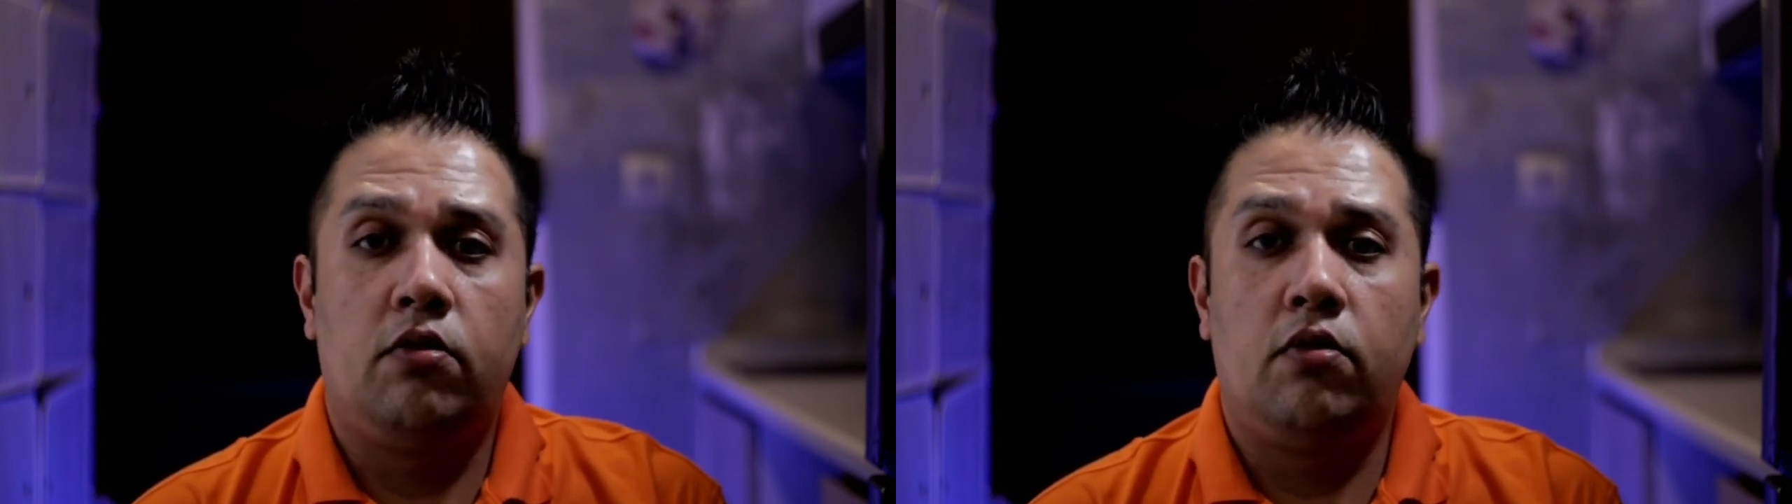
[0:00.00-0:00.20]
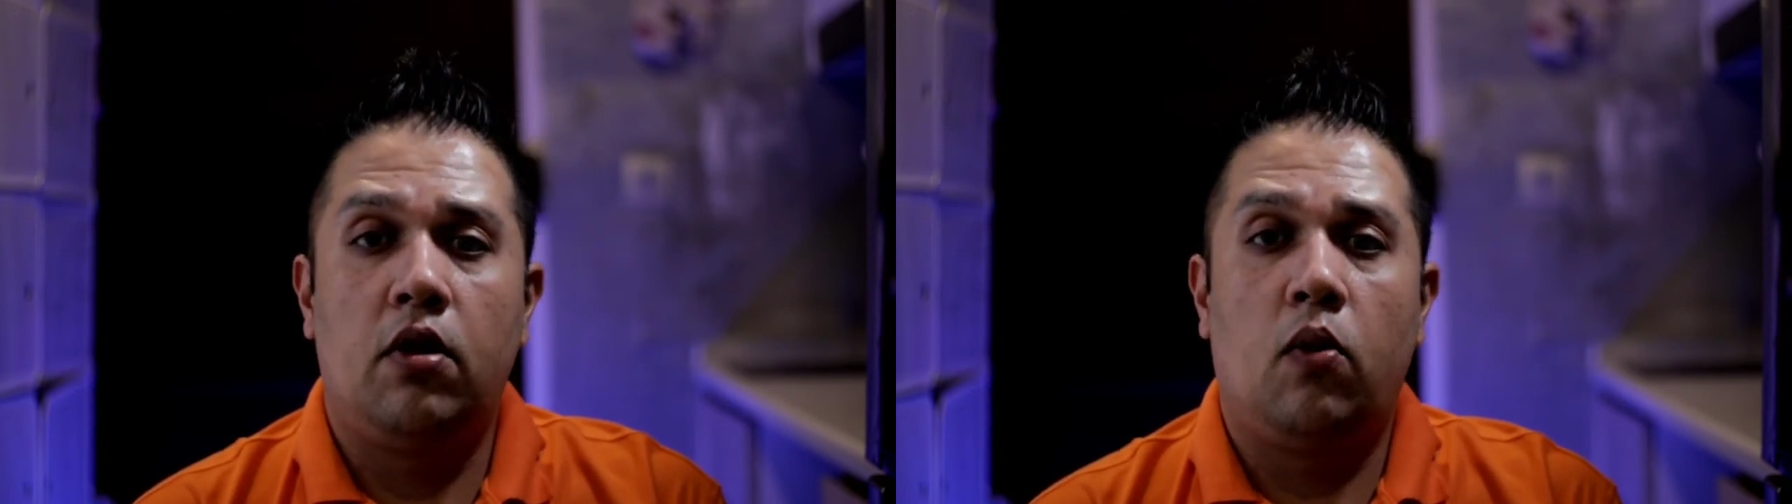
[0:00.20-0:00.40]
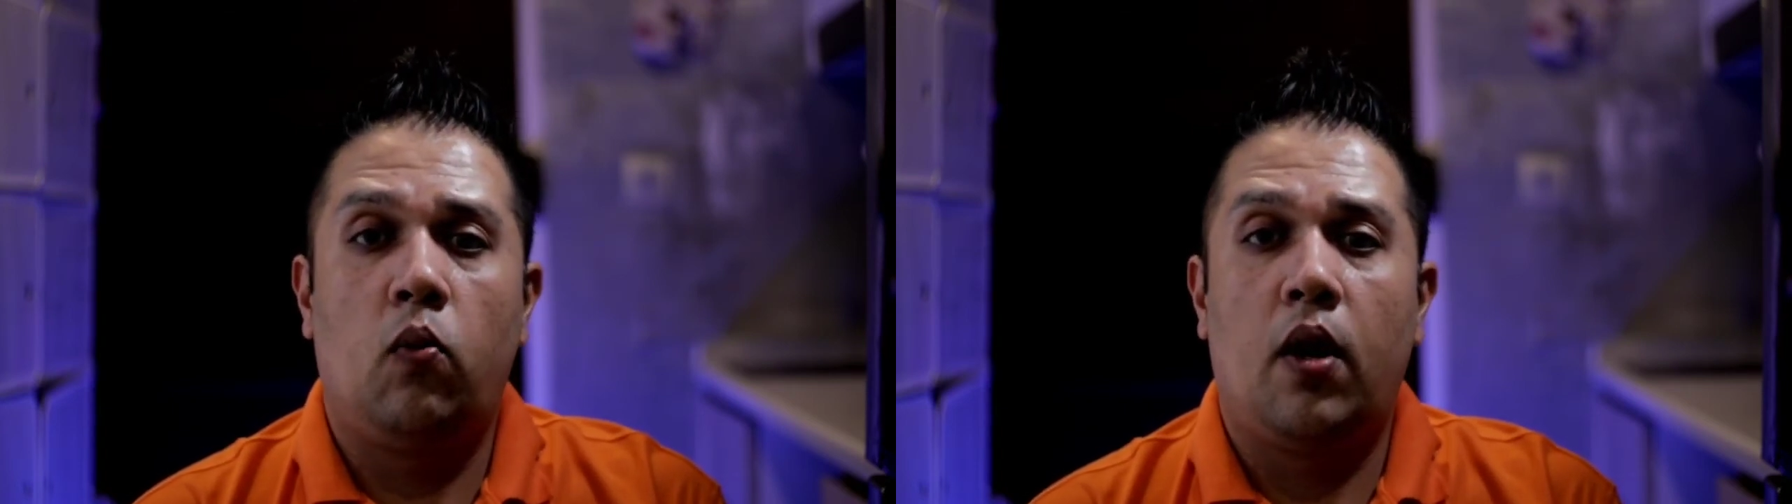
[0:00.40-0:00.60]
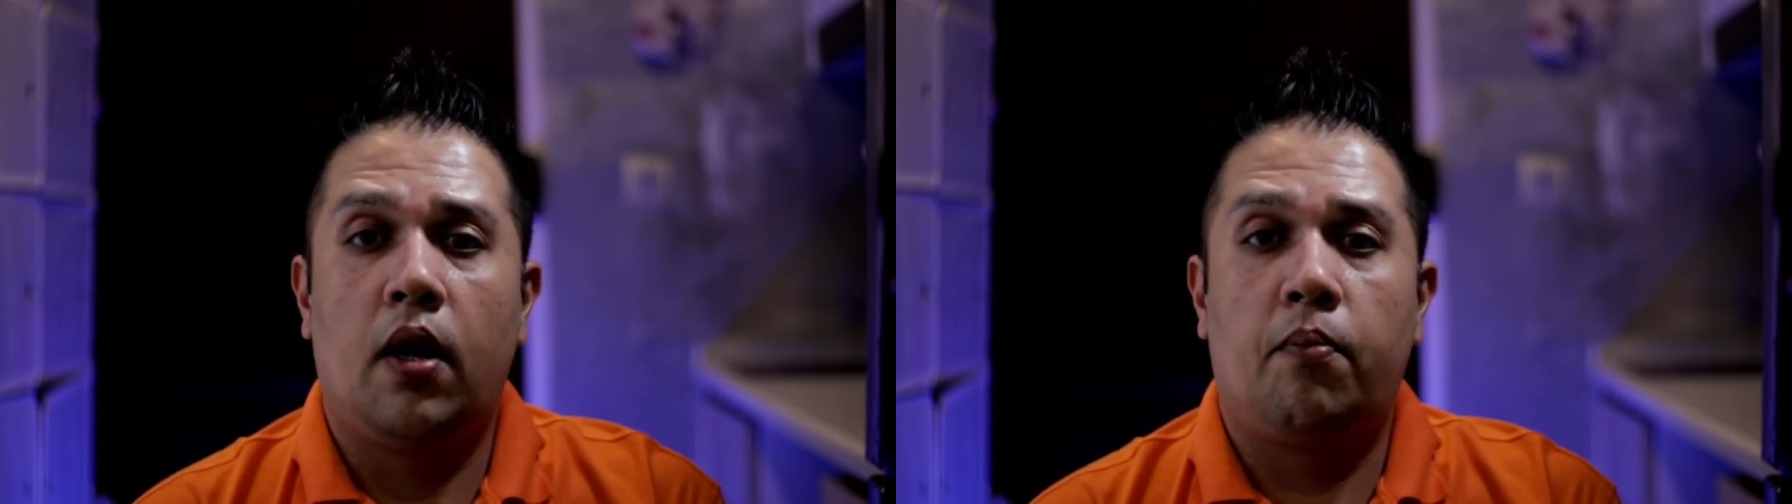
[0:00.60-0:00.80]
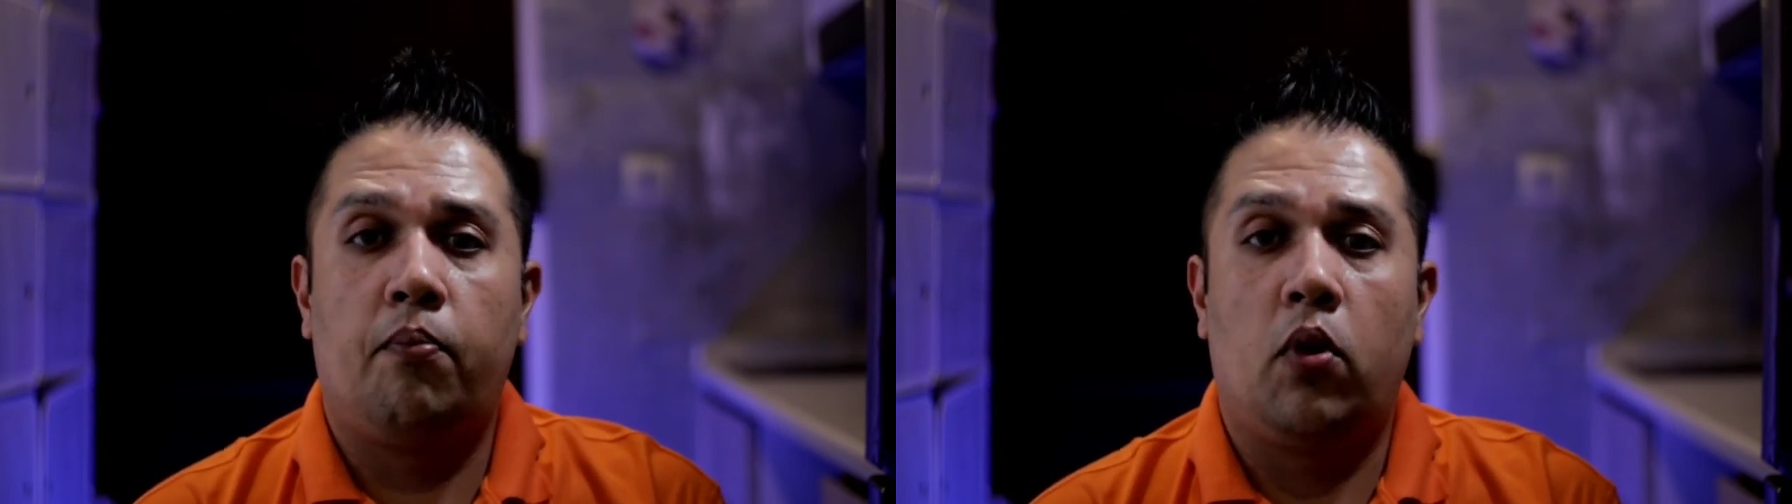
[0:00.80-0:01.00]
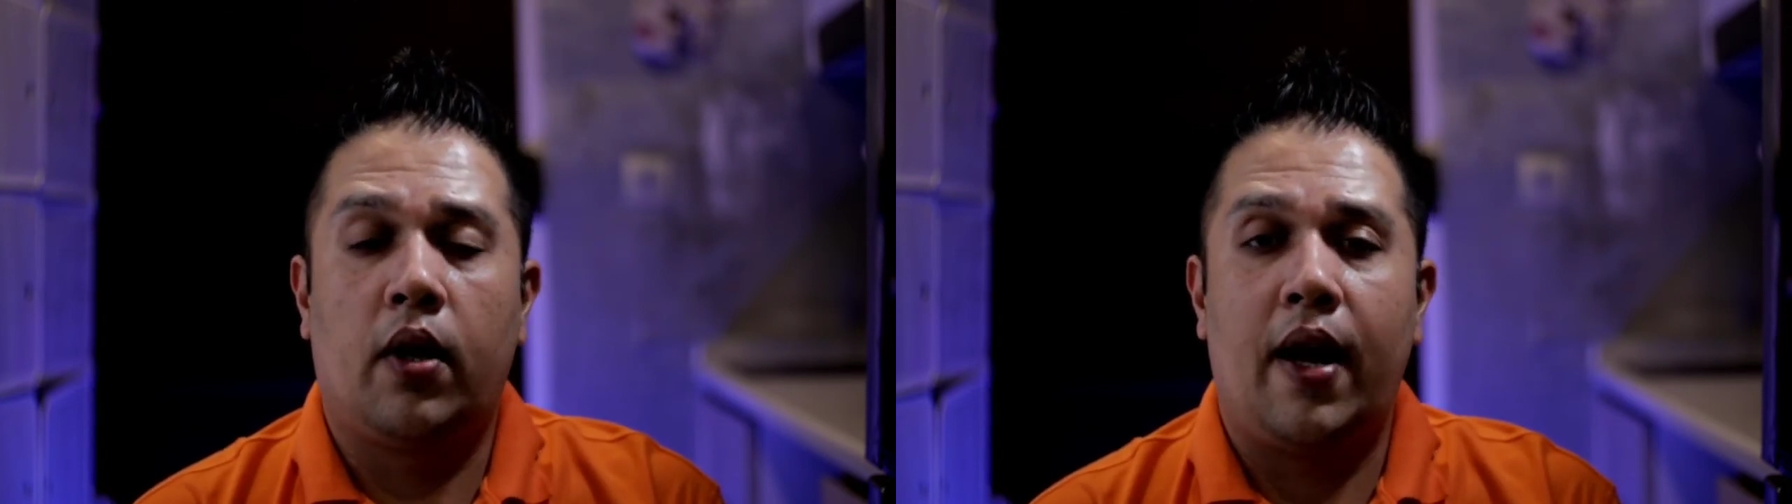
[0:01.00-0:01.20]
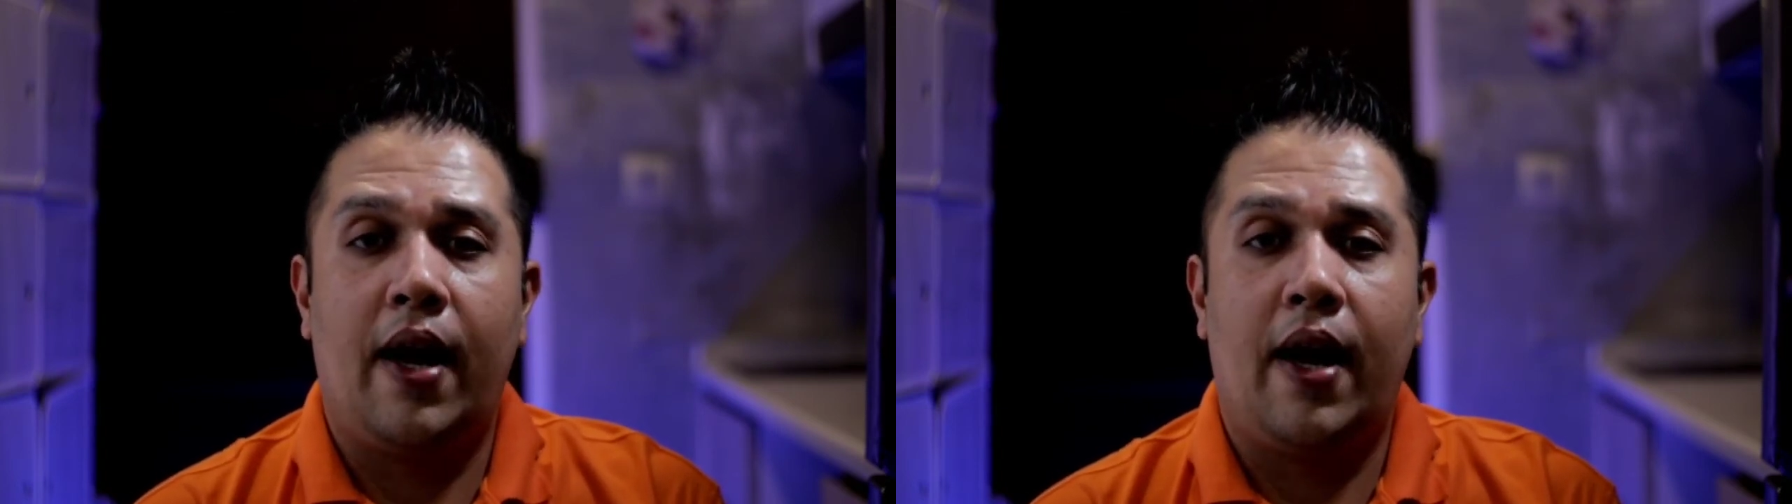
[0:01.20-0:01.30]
do your workbook